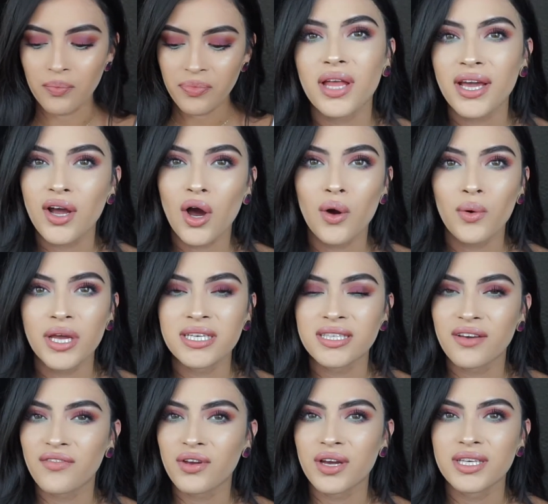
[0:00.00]
Like always,
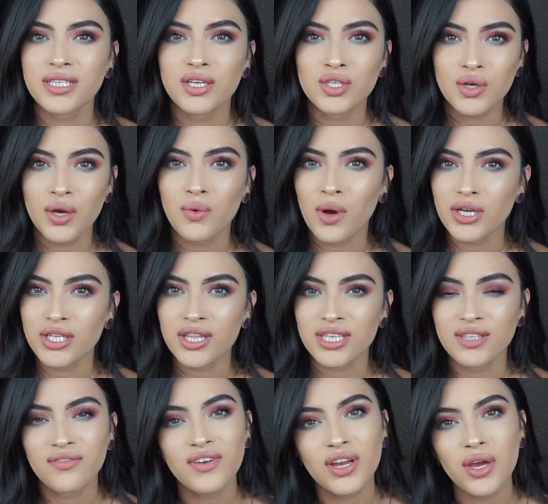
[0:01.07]
if you guys enjoyed watching
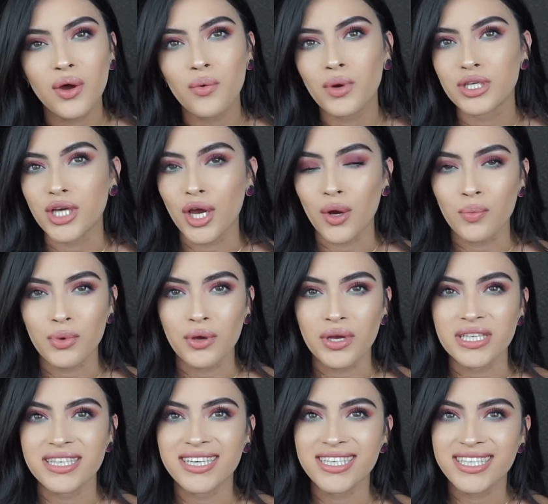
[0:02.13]
this video, which I hope you
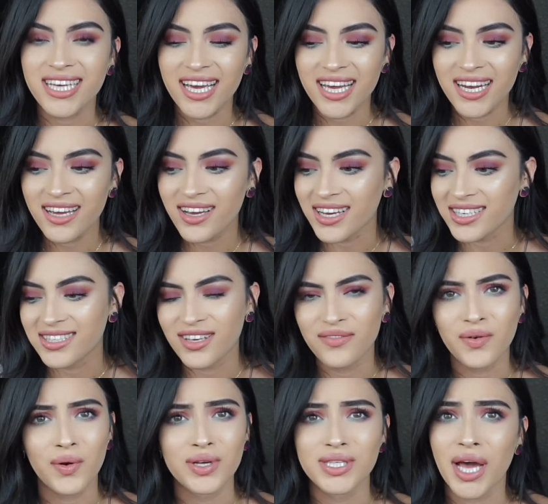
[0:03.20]
guys did, because
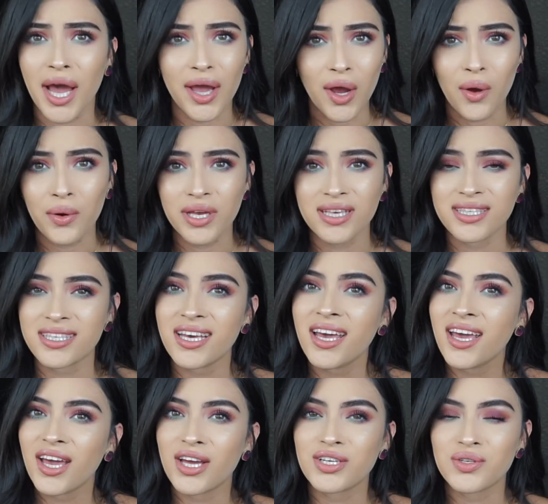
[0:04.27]
of course I always
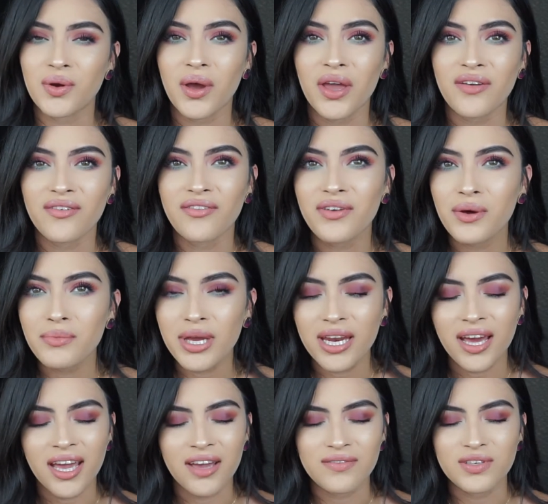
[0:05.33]
enjoy filming,
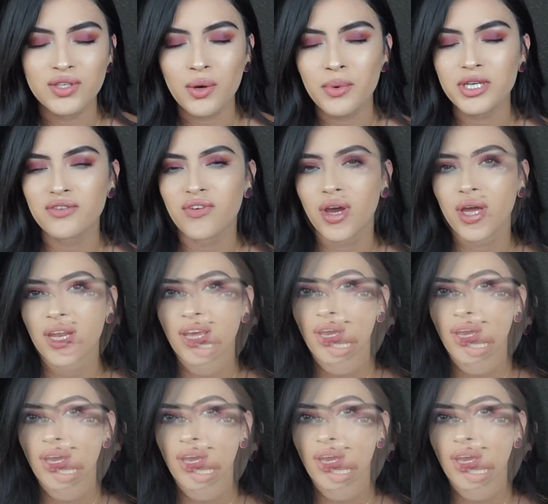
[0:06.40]
I have so much fun.